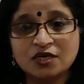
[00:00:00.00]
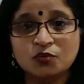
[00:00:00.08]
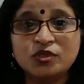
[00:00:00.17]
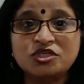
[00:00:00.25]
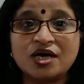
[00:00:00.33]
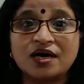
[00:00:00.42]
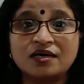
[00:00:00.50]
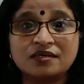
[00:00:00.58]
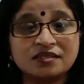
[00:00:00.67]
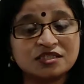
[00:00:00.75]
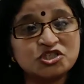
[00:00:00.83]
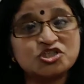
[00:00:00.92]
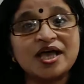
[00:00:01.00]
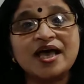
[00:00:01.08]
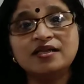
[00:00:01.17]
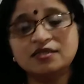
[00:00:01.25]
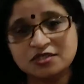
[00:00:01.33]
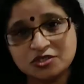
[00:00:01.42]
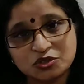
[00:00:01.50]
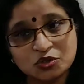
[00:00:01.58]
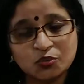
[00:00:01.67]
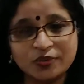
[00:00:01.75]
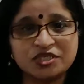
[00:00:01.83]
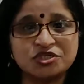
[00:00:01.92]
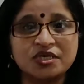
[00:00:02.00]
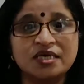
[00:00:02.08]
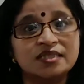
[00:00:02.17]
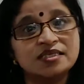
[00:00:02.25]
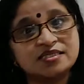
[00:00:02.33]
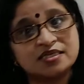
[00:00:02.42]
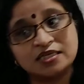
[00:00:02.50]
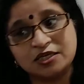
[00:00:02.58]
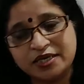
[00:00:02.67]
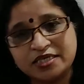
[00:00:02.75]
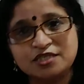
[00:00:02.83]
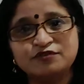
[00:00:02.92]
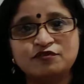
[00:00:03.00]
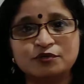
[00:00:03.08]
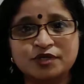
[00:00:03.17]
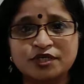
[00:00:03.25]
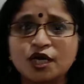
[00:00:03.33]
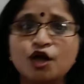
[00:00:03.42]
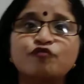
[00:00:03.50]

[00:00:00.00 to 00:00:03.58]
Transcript: which are the channels through which the circulating fluid